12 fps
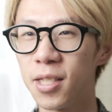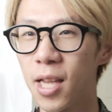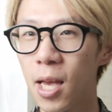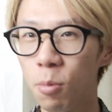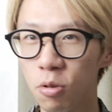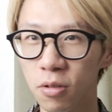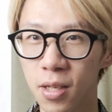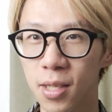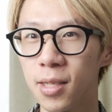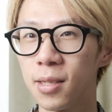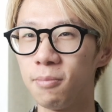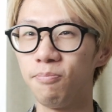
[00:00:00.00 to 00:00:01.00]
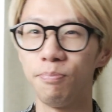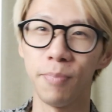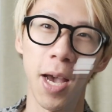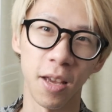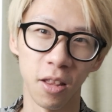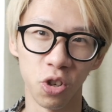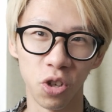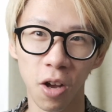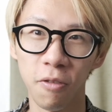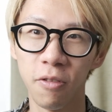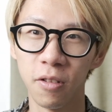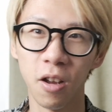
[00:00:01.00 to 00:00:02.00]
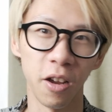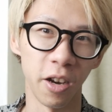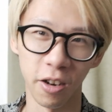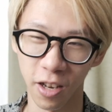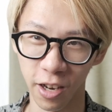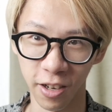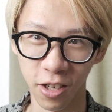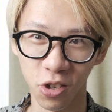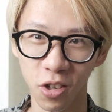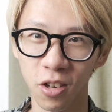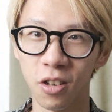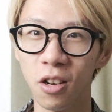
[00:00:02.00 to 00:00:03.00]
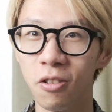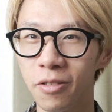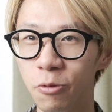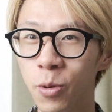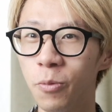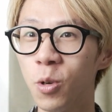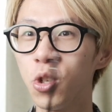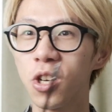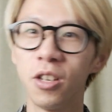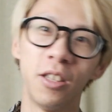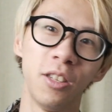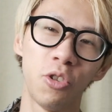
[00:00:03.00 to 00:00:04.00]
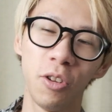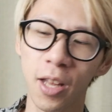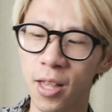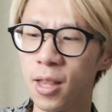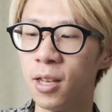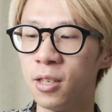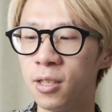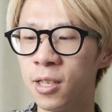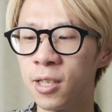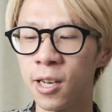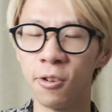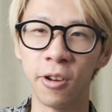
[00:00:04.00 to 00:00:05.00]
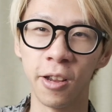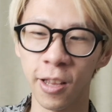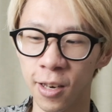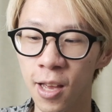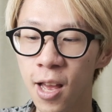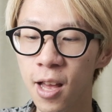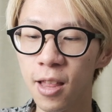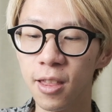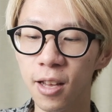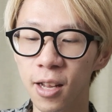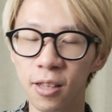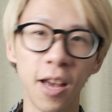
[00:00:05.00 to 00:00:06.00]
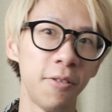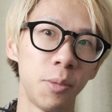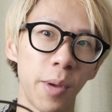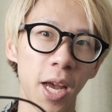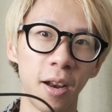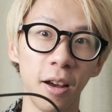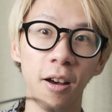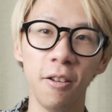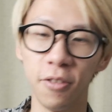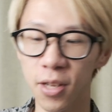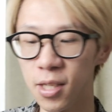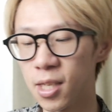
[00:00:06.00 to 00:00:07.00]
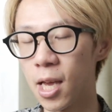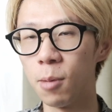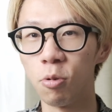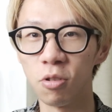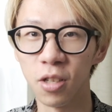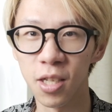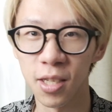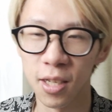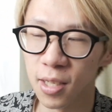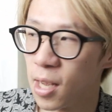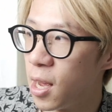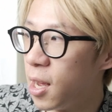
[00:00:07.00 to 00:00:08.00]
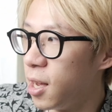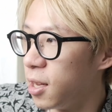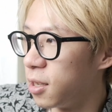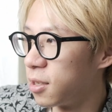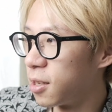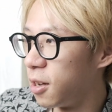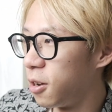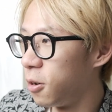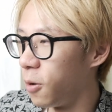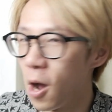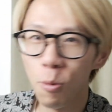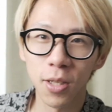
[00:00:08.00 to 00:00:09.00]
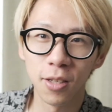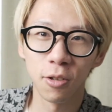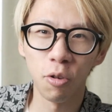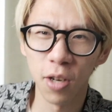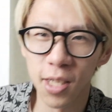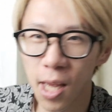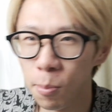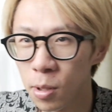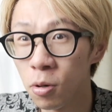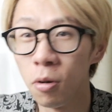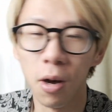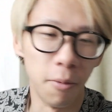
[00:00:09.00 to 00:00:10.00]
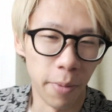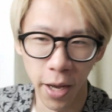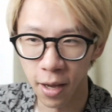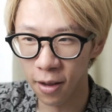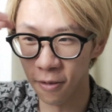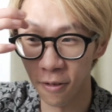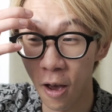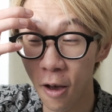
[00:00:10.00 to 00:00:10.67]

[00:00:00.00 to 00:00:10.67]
cable releases back in the shelf, not air conditioned, which could sort of like deteriorate the lifespan of these cable releases. So I was sort of skeptical of buying